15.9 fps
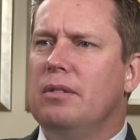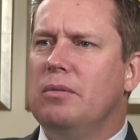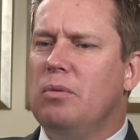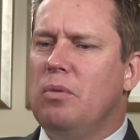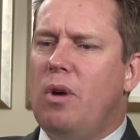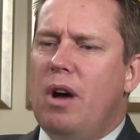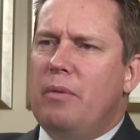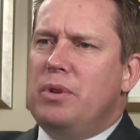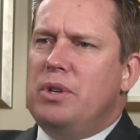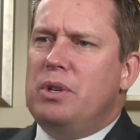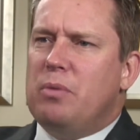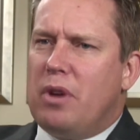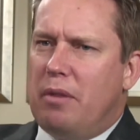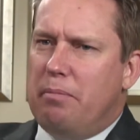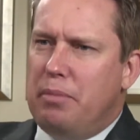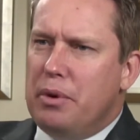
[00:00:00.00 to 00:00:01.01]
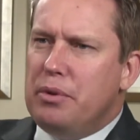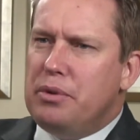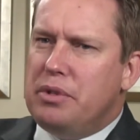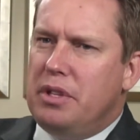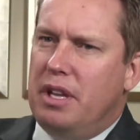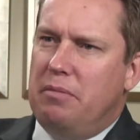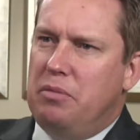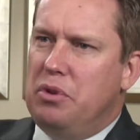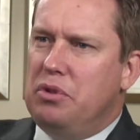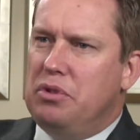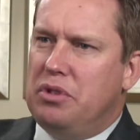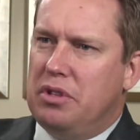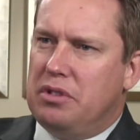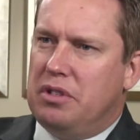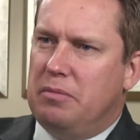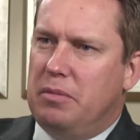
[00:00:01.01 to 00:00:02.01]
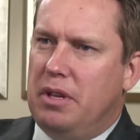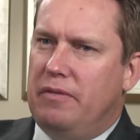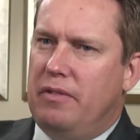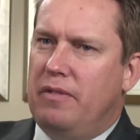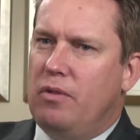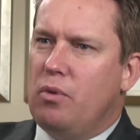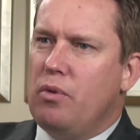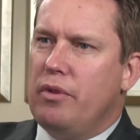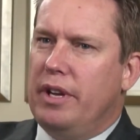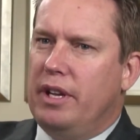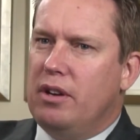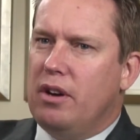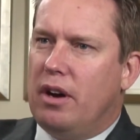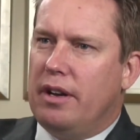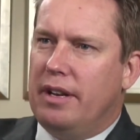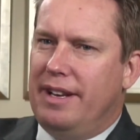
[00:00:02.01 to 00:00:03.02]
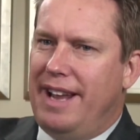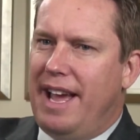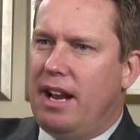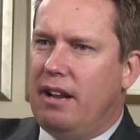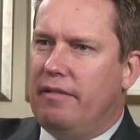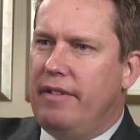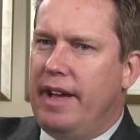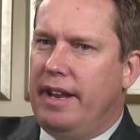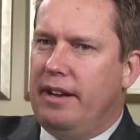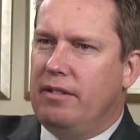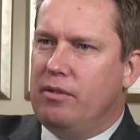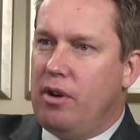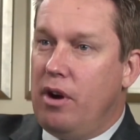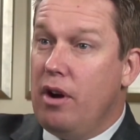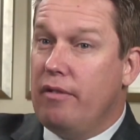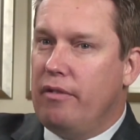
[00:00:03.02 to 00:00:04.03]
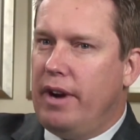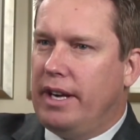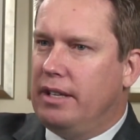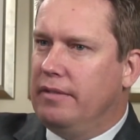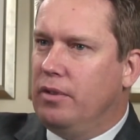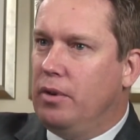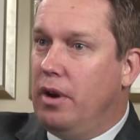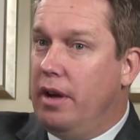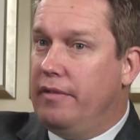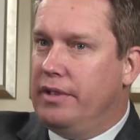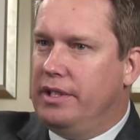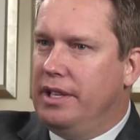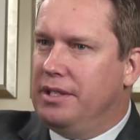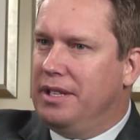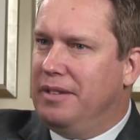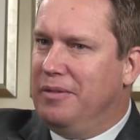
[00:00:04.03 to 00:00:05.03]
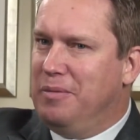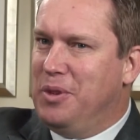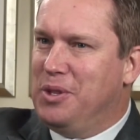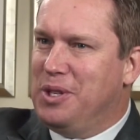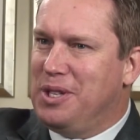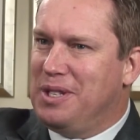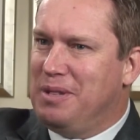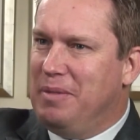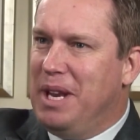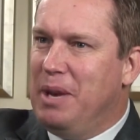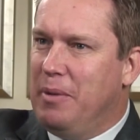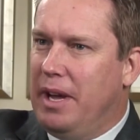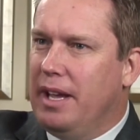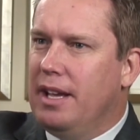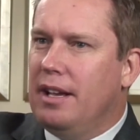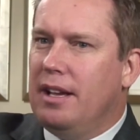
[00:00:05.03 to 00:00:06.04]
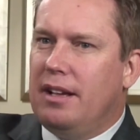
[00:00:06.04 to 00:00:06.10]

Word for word: Well, why would you want to boost the immune system if you've already got an elevated or overactive or oversensitive immune system anyway,